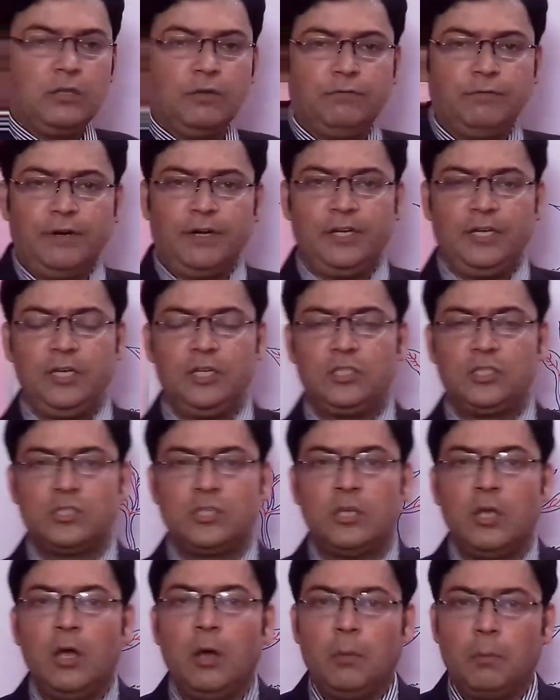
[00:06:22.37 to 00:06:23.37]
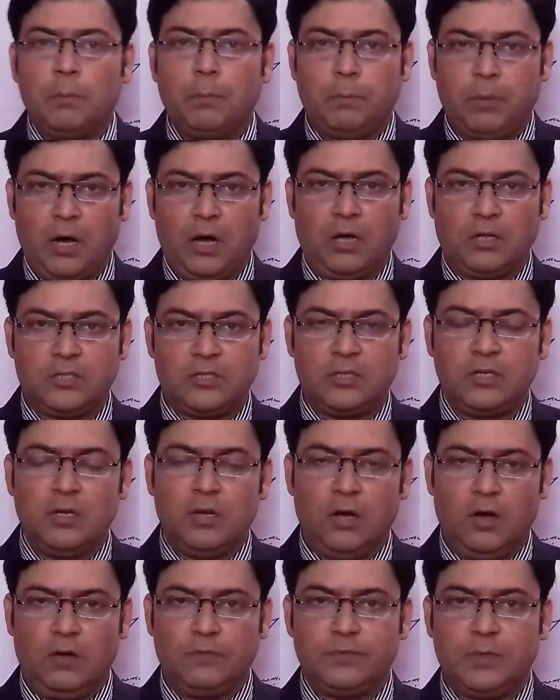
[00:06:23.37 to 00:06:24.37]
the various parts
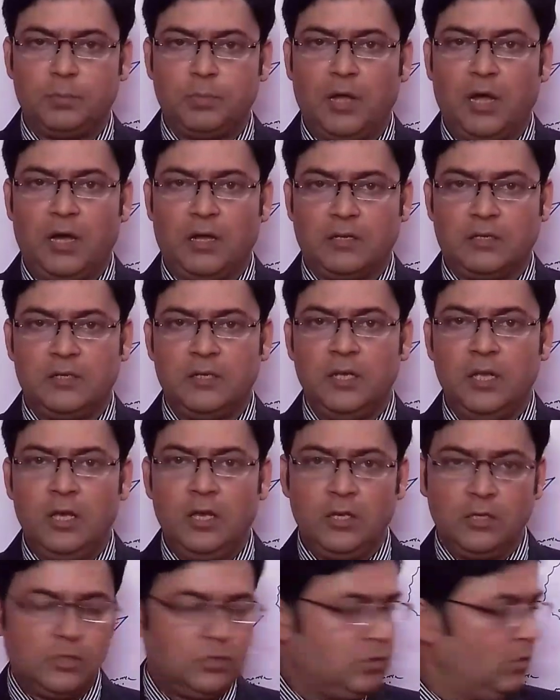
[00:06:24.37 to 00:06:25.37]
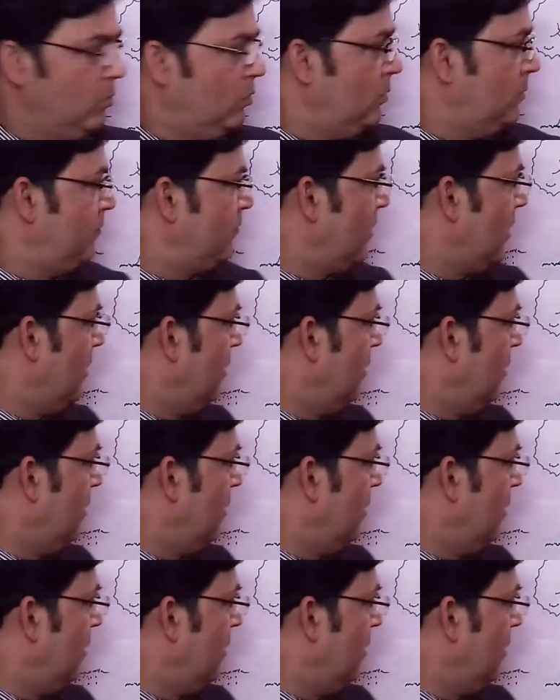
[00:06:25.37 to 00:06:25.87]
of the plant. So